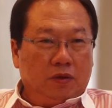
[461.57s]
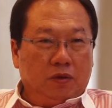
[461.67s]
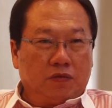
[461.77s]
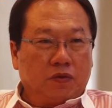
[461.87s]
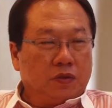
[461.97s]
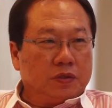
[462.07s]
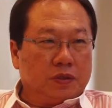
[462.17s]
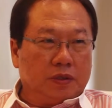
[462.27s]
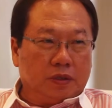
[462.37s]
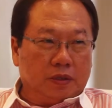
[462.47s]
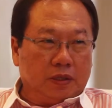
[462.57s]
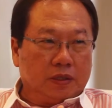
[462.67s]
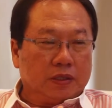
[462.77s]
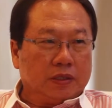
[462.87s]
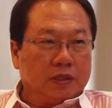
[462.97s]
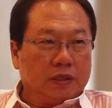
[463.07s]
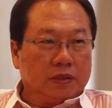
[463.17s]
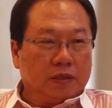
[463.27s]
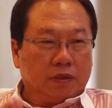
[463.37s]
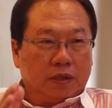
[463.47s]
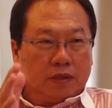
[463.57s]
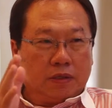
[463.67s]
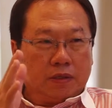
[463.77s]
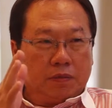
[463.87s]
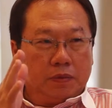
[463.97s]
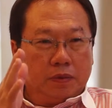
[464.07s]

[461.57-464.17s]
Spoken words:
Of course, there's the